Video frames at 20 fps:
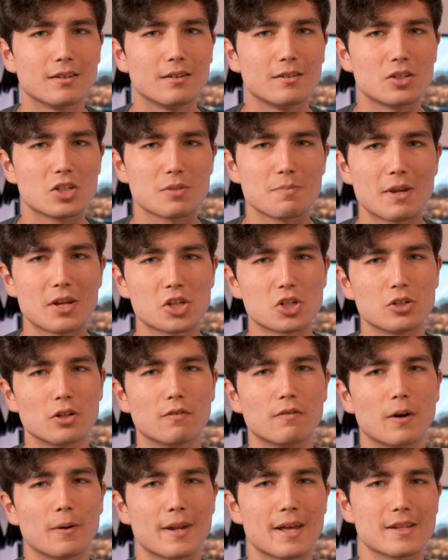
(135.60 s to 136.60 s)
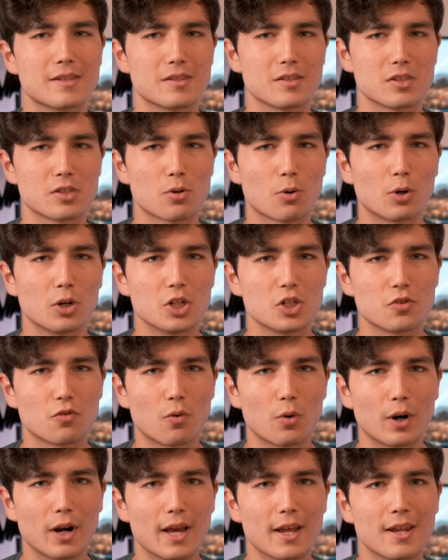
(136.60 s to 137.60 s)
Just make sure your phone has the storage
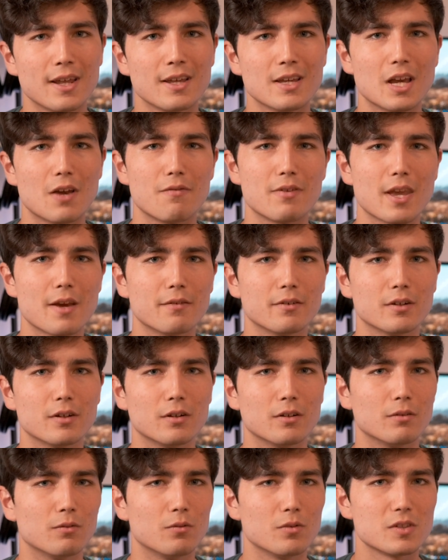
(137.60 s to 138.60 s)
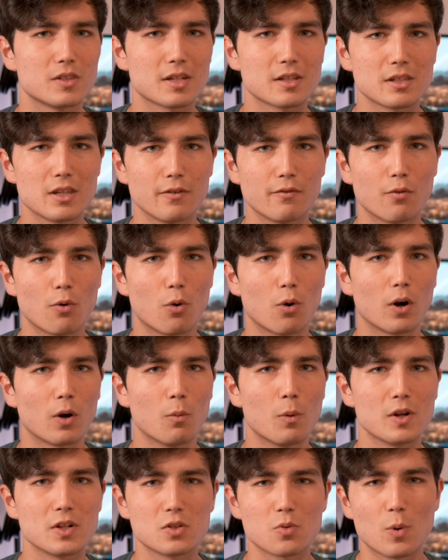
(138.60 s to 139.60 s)
for it. If you have a 64,
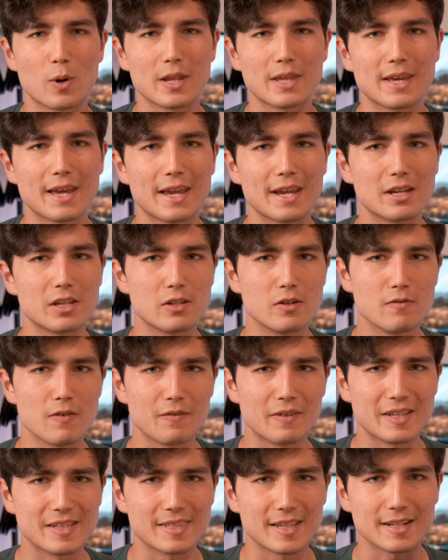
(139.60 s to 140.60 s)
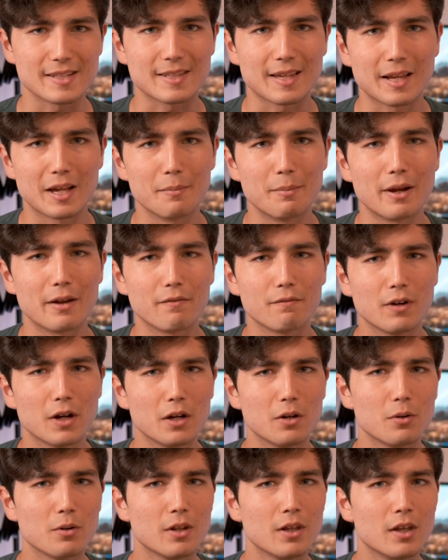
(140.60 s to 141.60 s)
128, 256 gigabyte
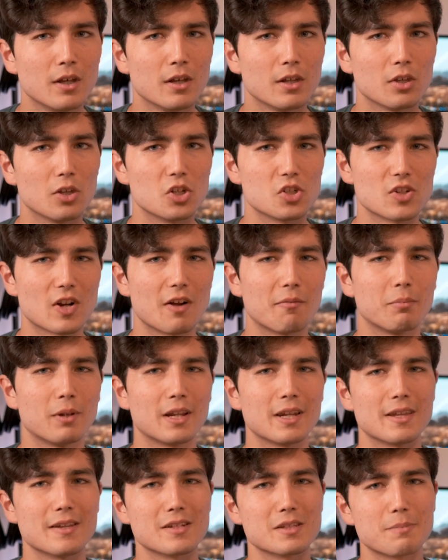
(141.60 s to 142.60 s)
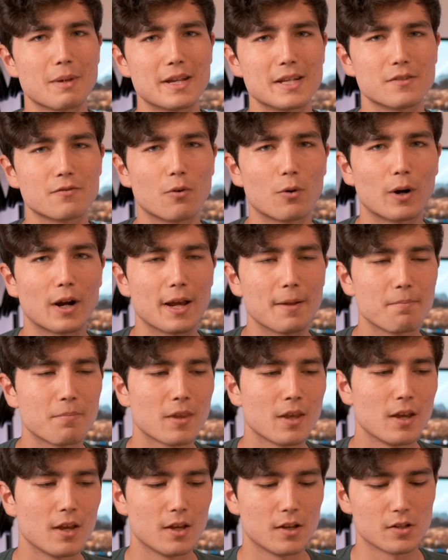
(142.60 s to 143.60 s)
phone, you should have plenty of space for it.
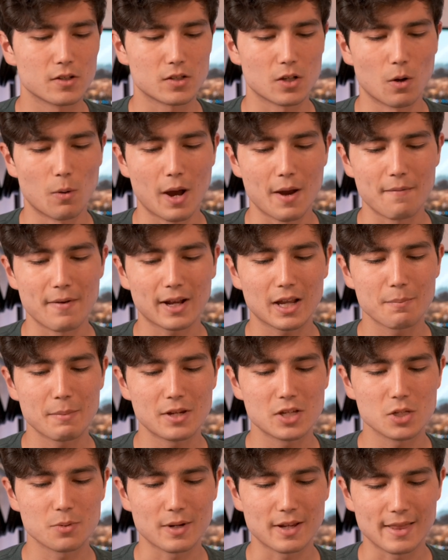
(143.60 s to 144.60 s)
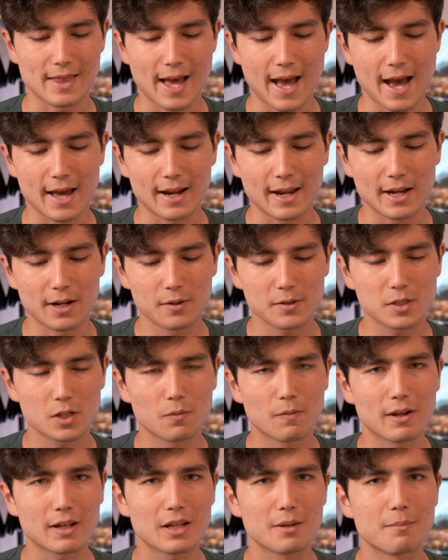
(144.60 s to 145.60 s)
So I recommend doing that, and I
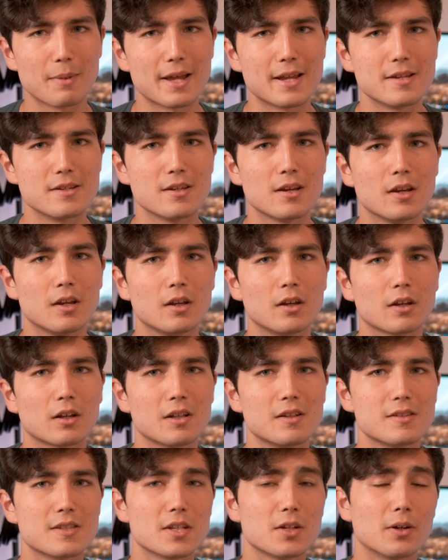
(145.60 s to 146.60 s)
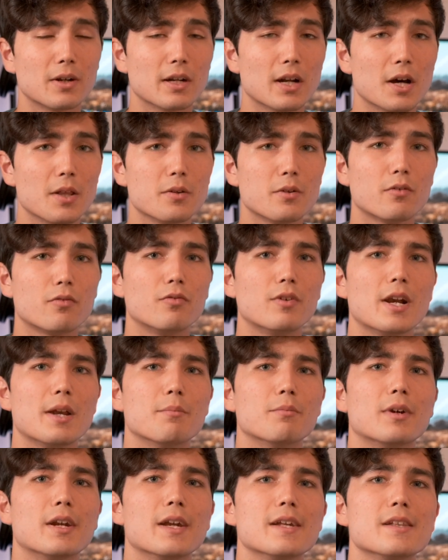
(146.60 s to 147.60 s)
also recommend considering other
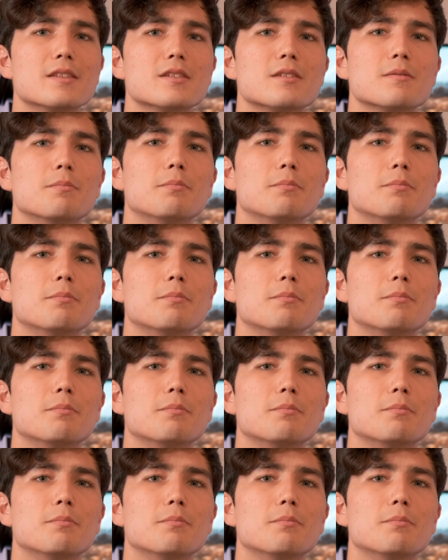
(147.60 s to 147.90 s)
frame rates,